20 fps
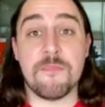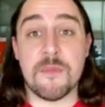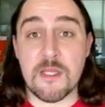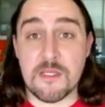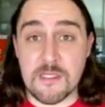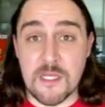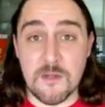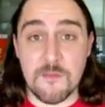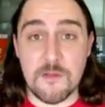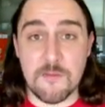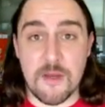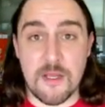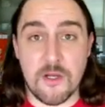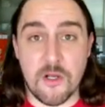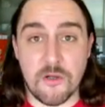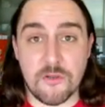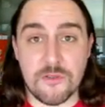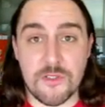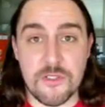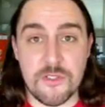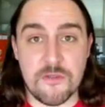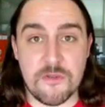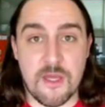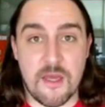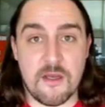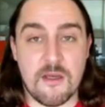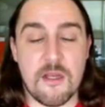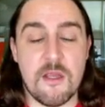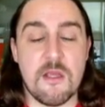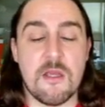It's gonna be my goal to do
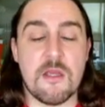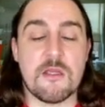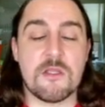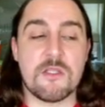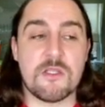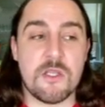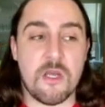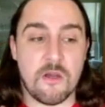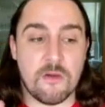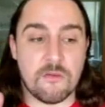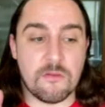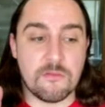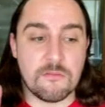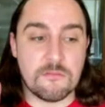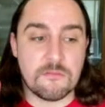that. So,